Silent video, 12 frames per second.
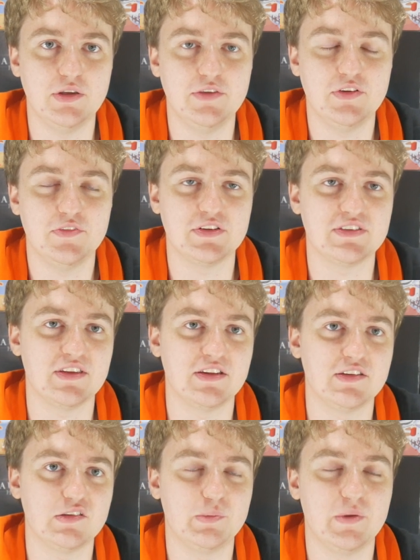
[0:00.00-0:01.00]
even if it's a
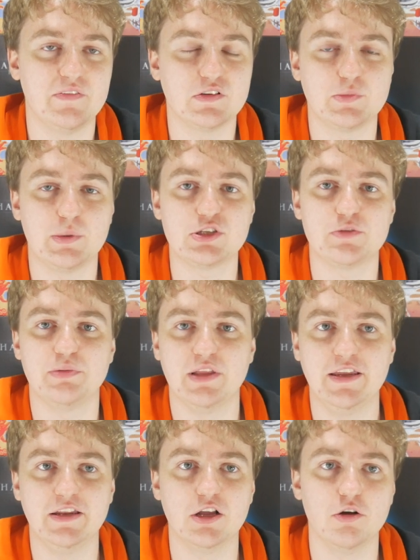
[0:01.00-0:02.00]
display, there's a bunch of
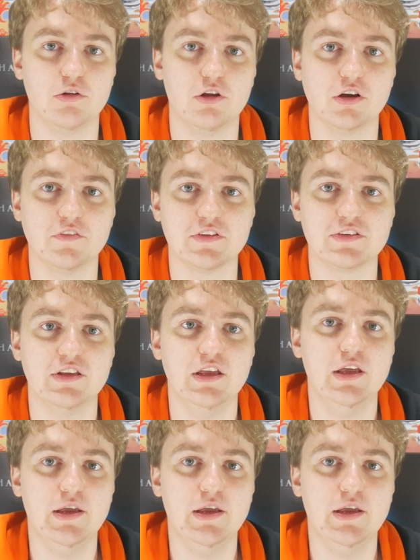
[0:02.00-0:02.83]
play to go along with this.